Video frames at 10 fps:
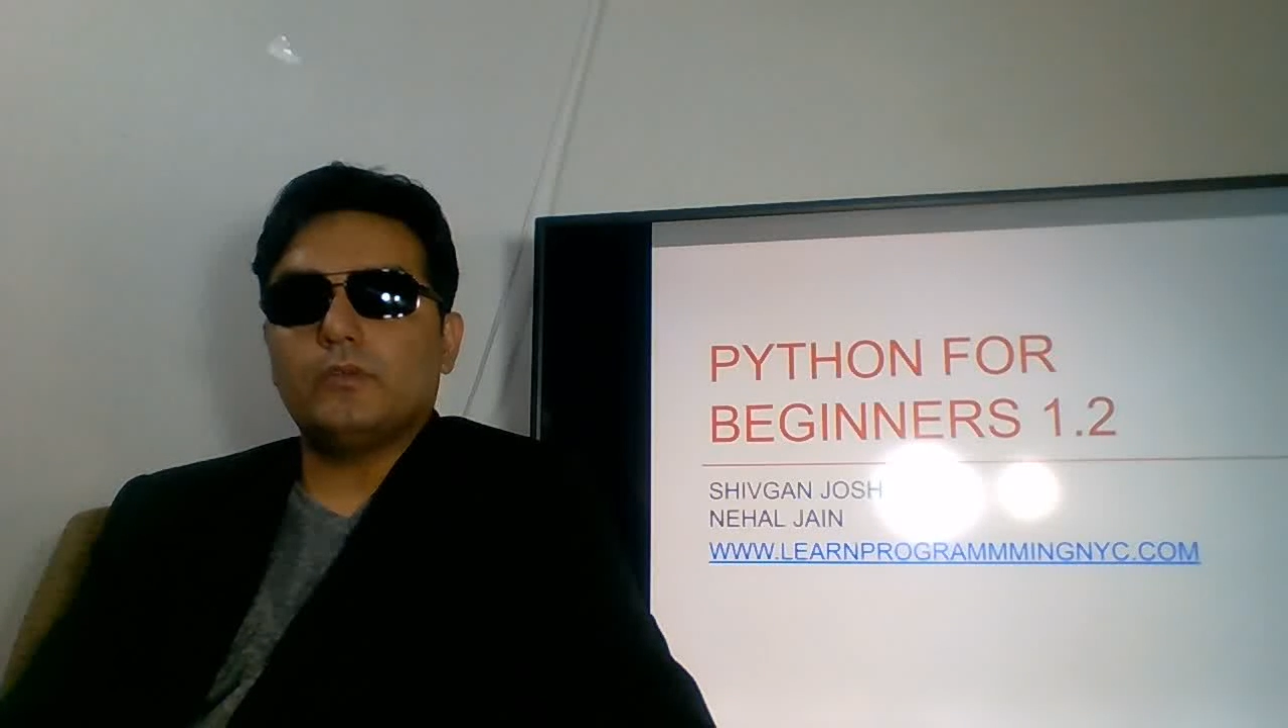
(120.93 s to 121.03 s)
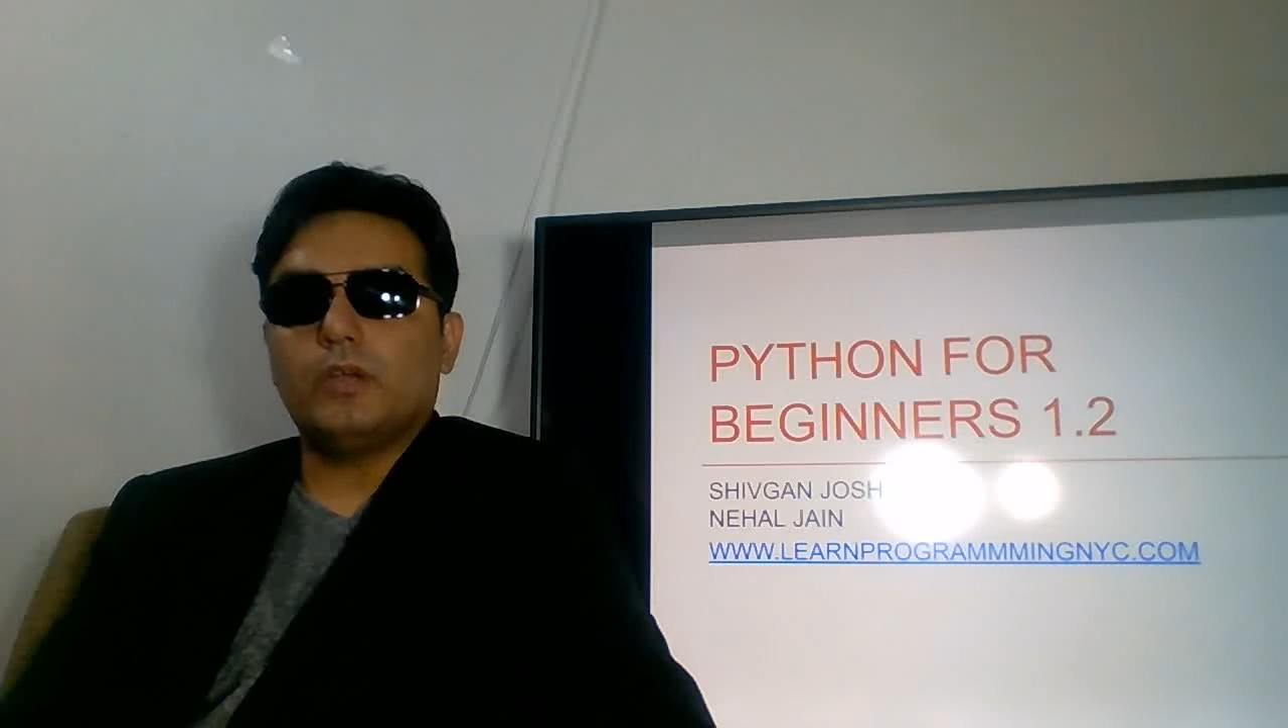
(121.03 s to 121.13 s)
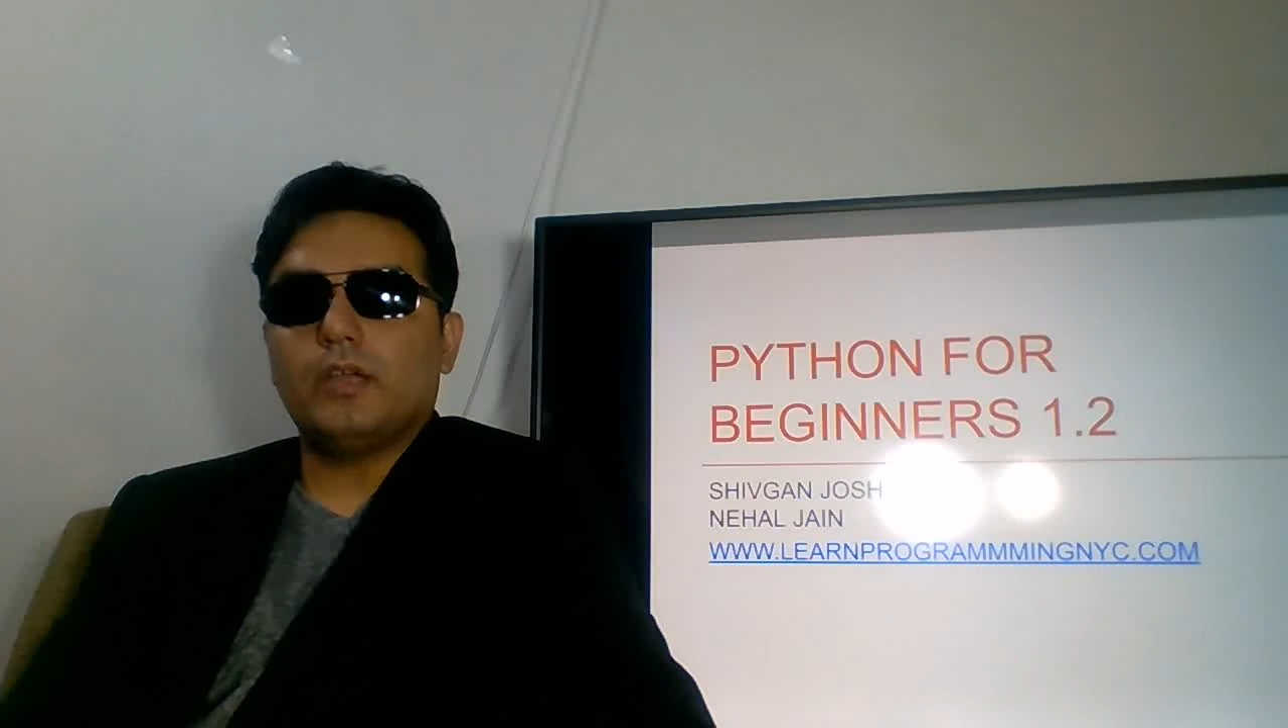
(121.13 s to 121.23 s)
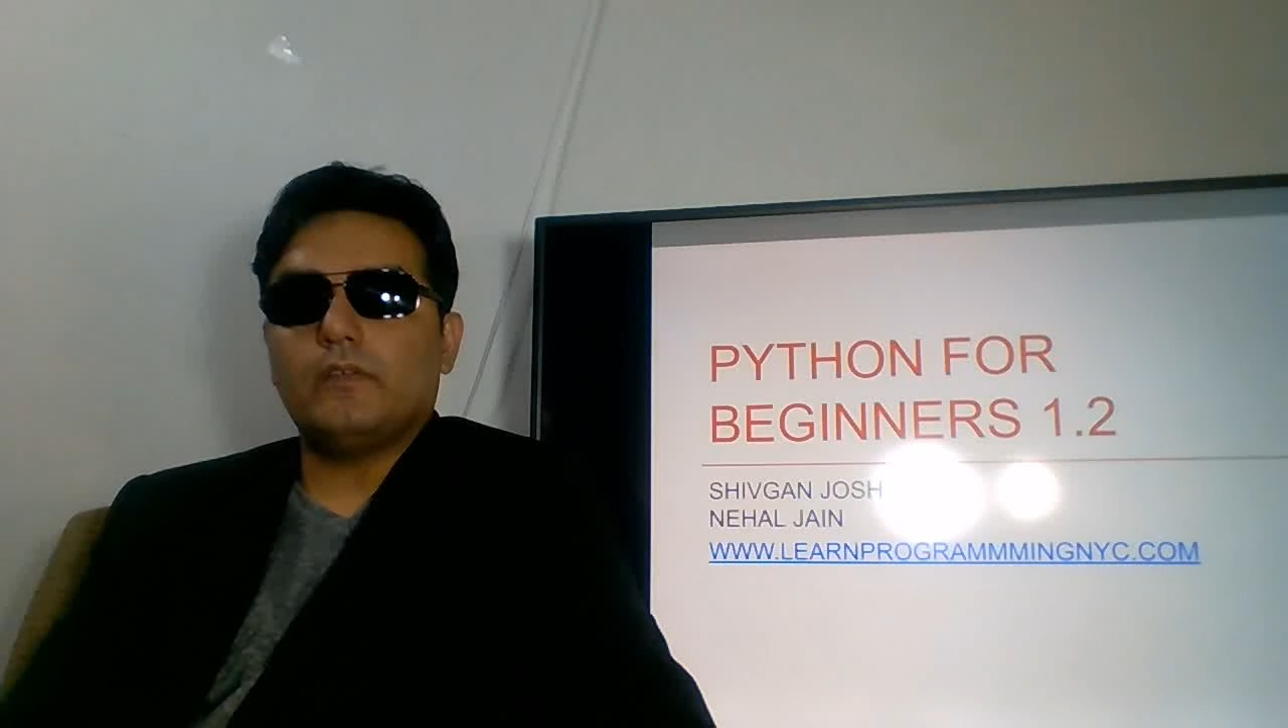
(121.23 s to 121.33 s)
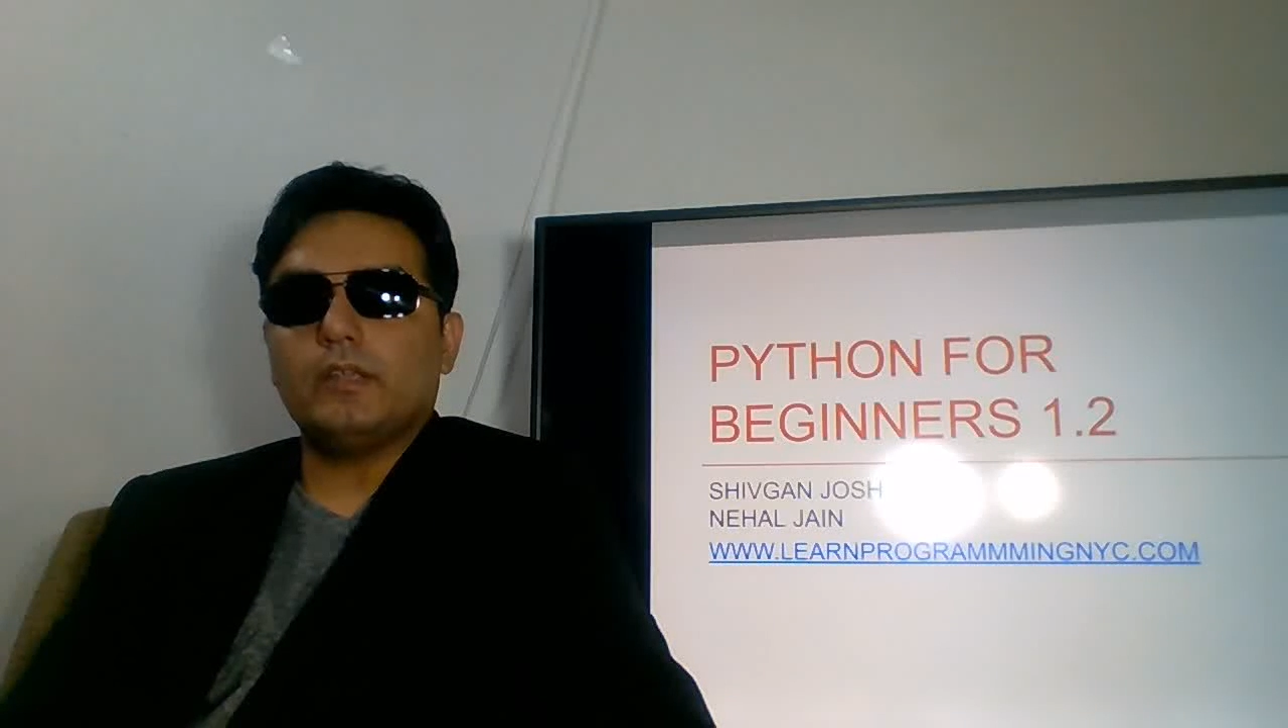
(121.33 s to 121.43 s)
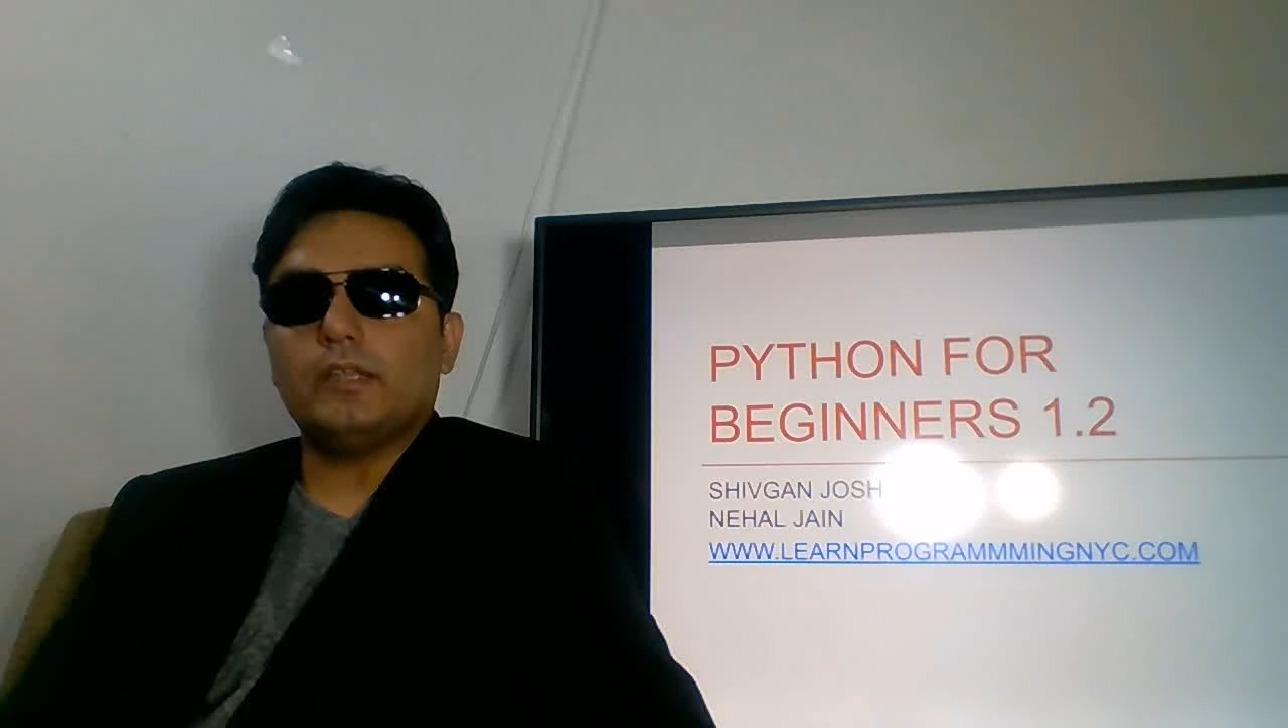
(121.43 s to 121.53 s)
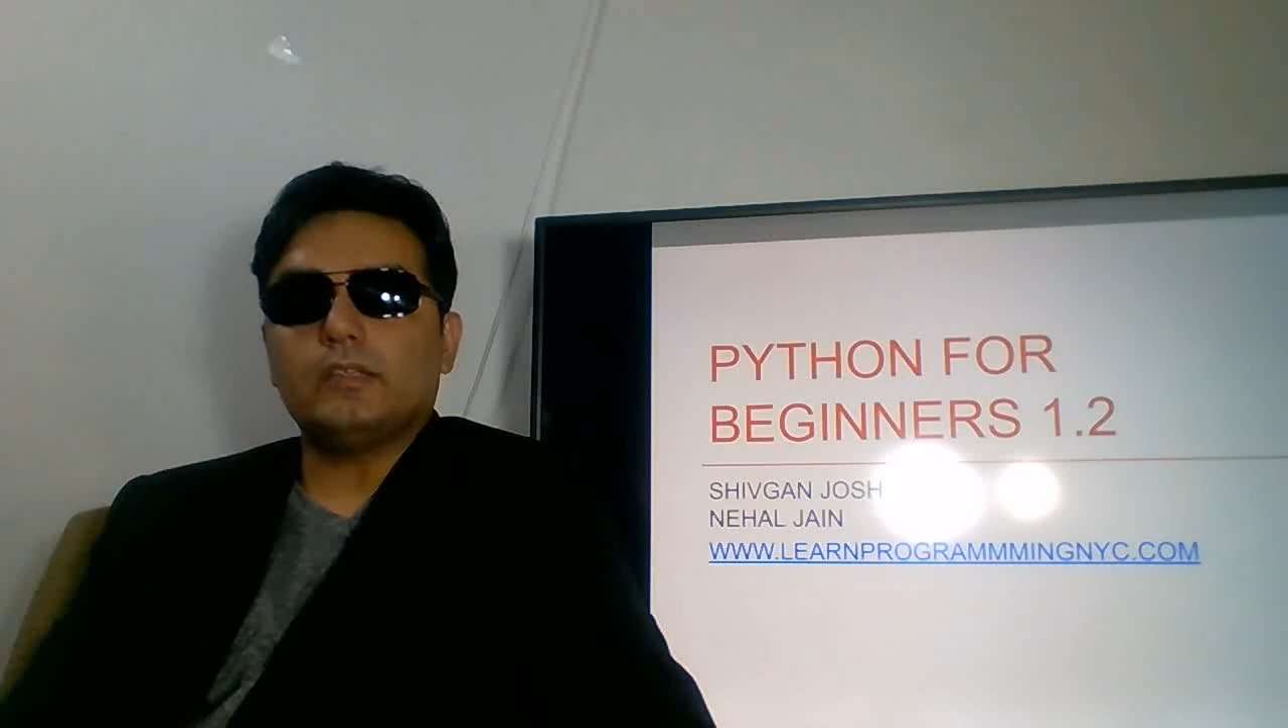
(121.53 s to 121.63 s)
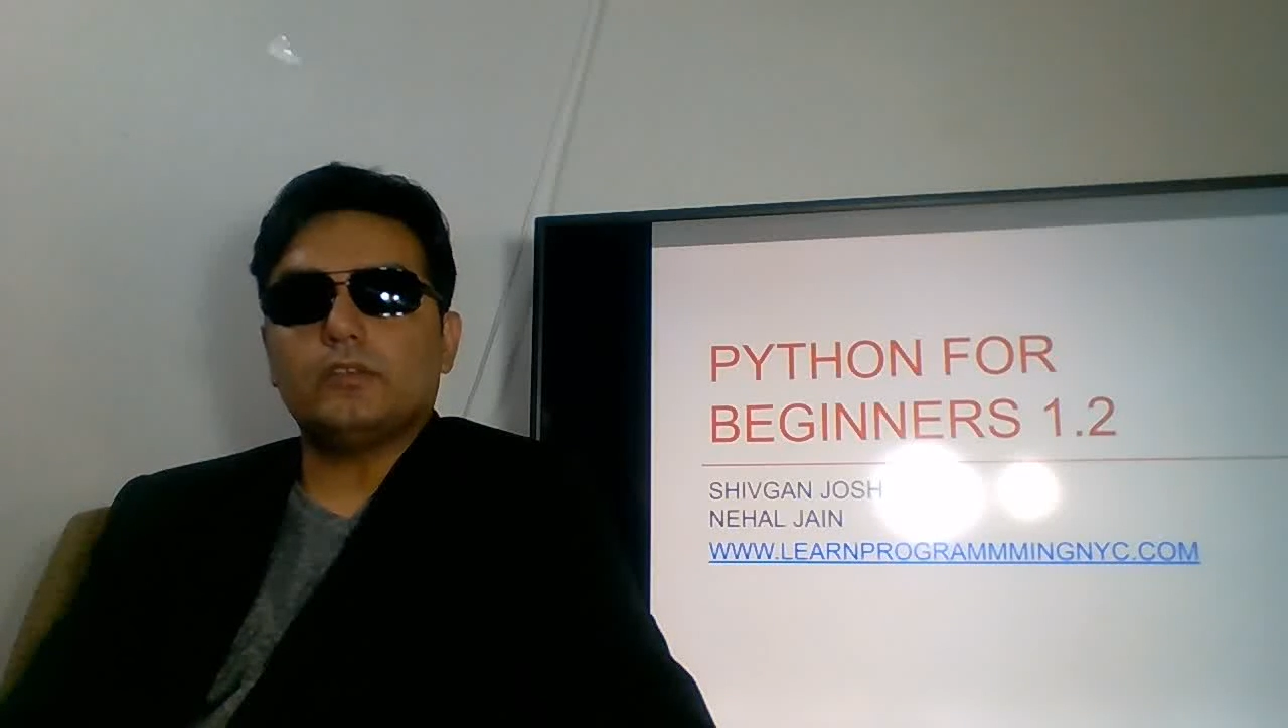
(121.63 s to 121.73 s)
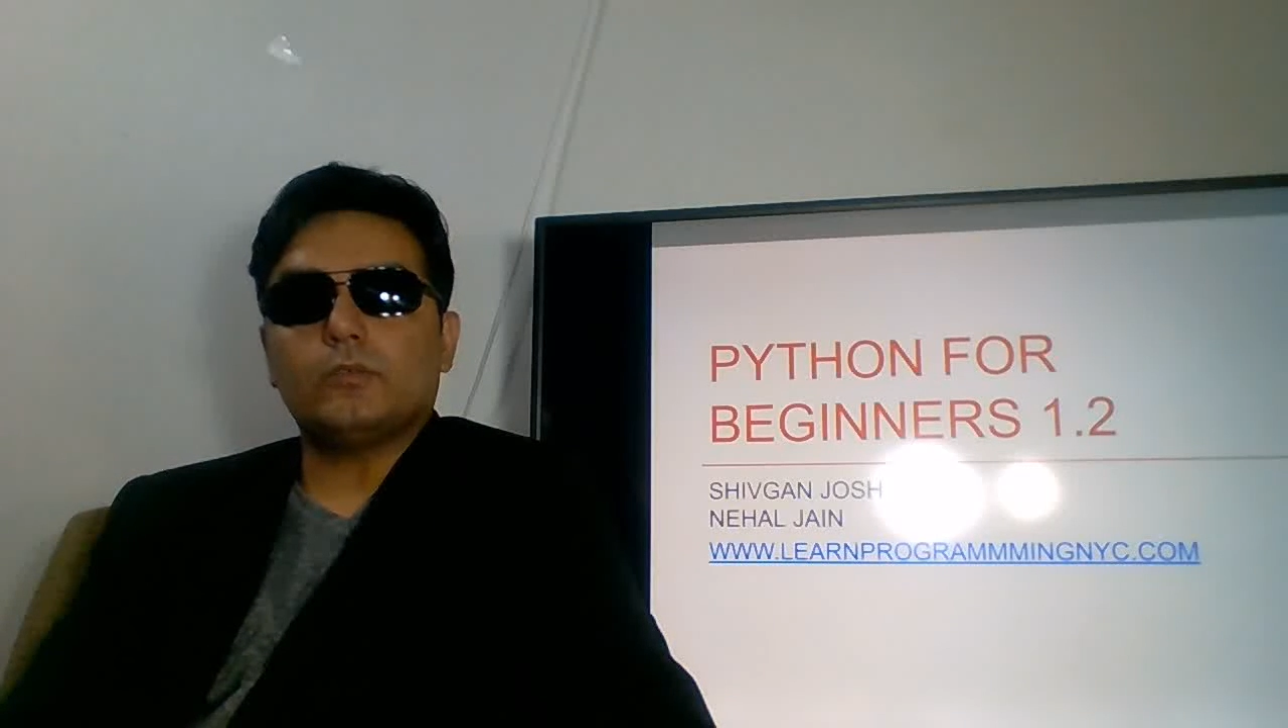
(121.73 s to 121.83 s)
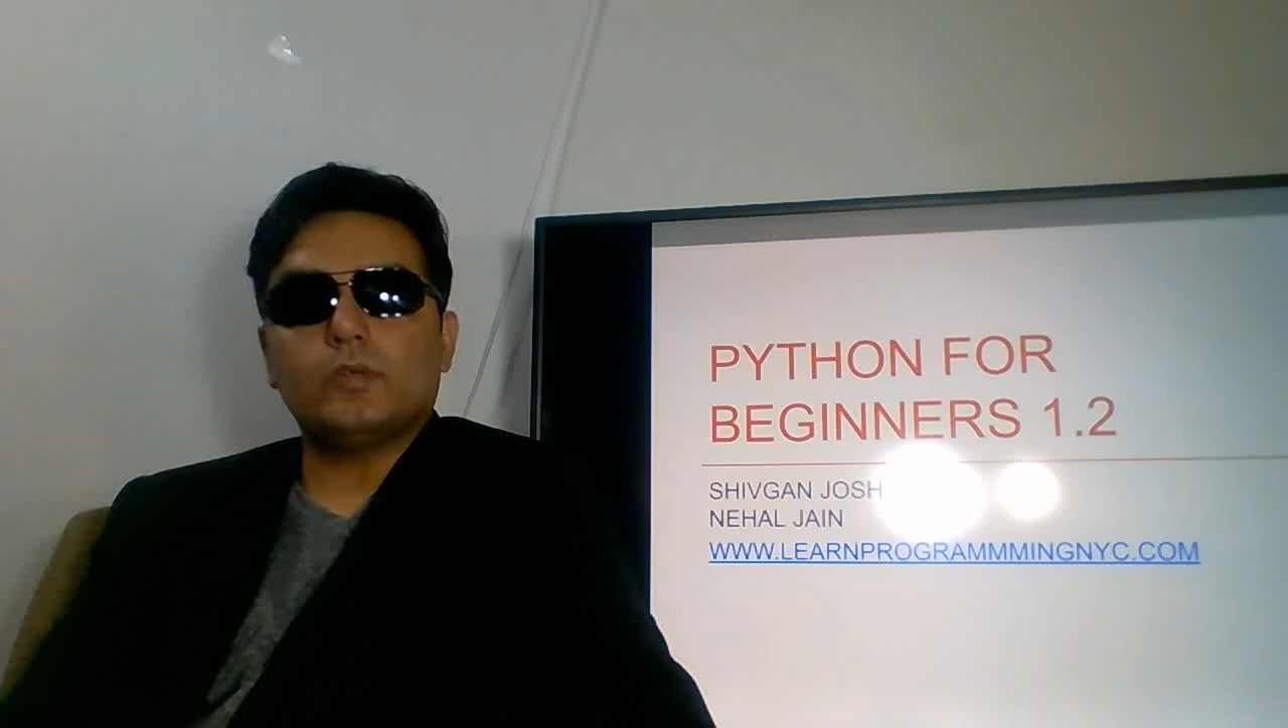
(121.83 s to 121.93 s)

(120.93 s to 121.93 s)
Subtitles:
If you have any